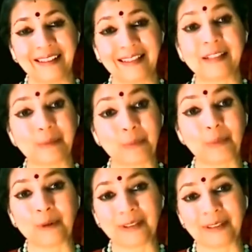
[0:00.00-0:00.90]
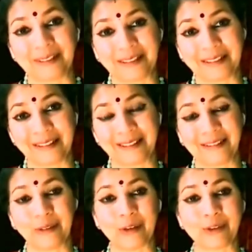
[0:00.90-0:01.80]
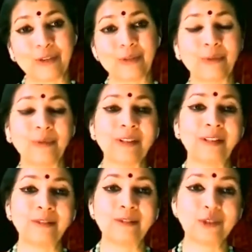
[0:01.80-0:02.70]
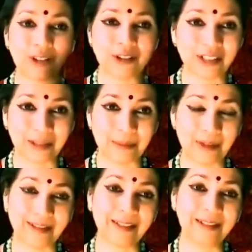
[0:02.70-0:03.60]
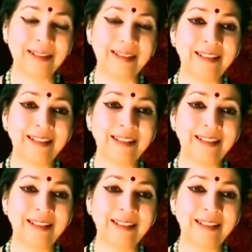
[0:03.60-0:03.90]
And it's important not to judge anybody,